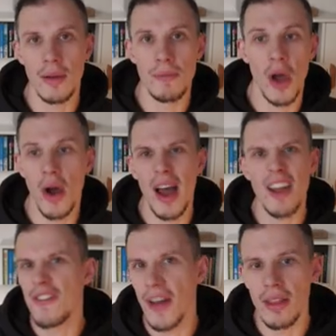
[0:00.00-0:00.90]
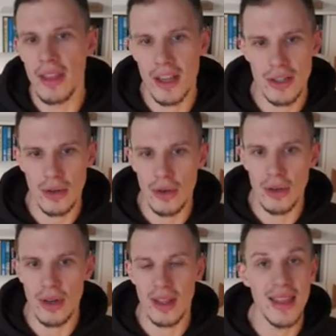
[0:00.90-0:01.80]
oh, I felt this,
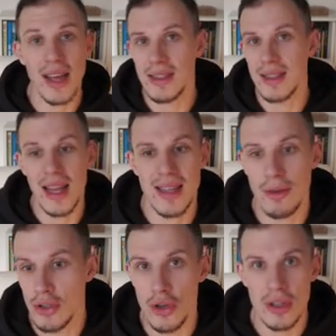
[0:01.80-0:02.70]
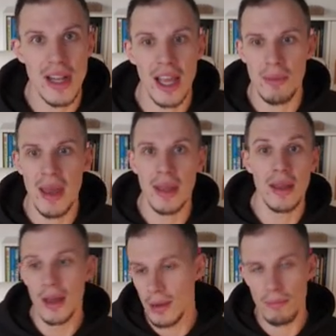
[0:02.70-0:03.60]
or that sounds just like me,
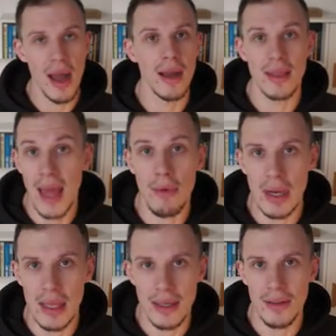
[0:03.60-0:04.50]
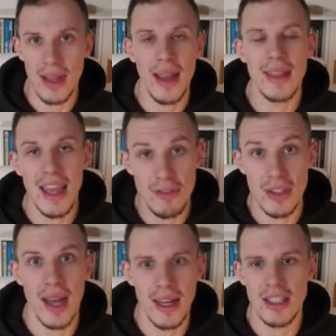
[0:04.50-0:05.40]
bang, they're a lead, okay? They just
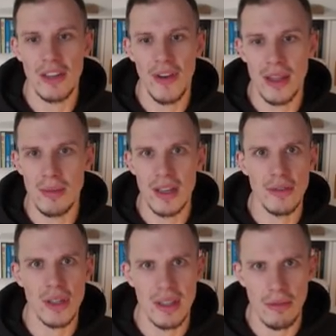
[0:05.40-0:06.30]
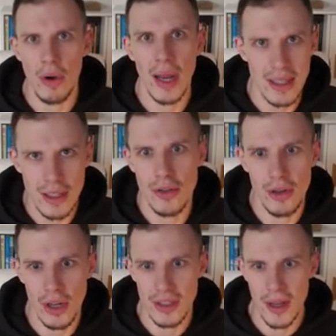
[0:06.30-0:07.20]
identified themselves because they've related to your
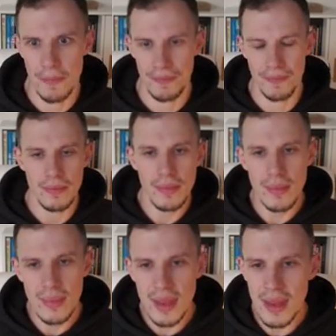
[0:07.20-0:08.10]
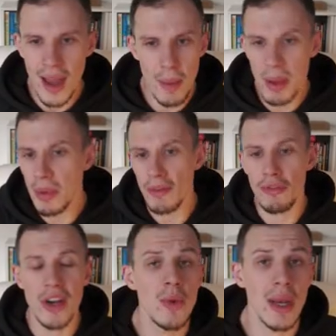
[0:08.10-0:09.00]
content. People that
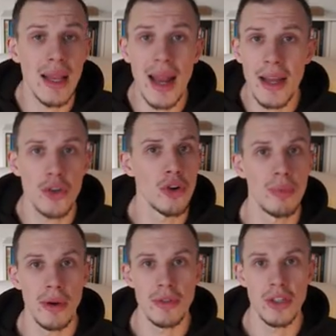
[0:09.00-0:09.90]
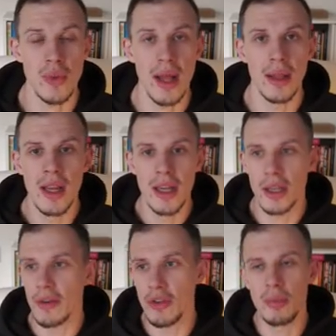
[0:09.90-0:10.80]
frequently like your post as well. You know,
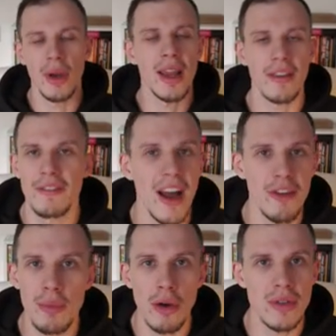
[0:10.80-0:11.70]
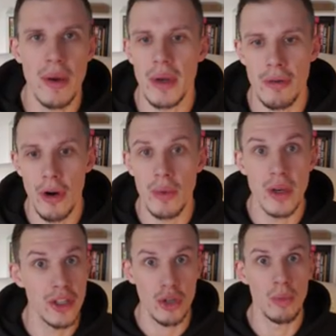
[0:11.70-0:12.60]
if you put like 5 posts out in a row and
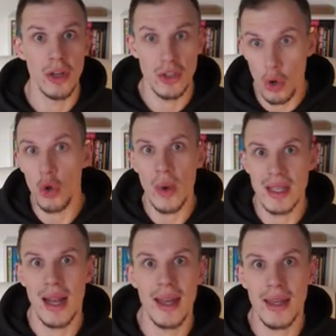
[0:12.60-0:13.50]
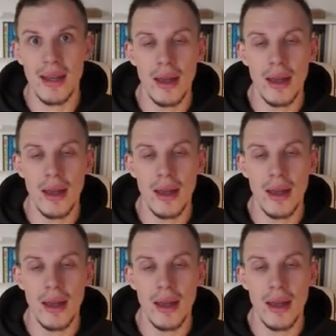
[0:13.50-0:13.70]
there's someone that's always liking,